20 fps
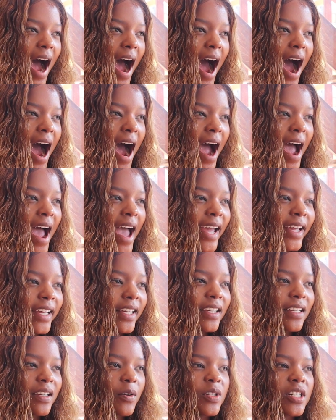I
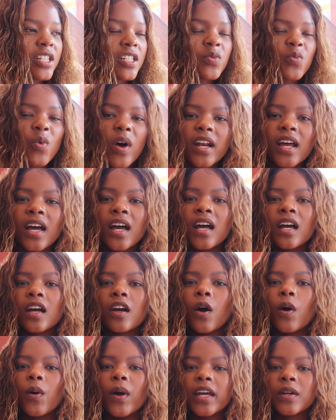didn't want to
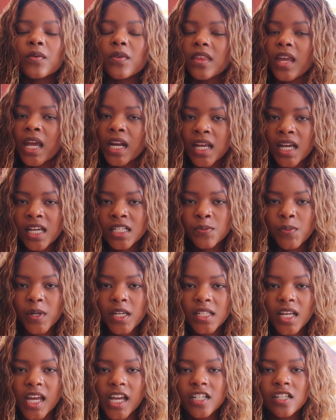go in with any
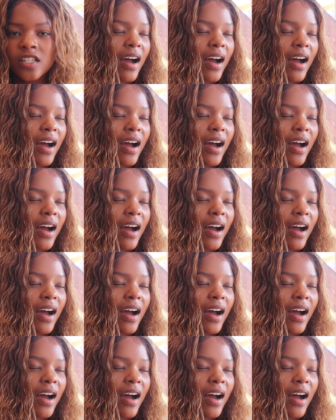expectations.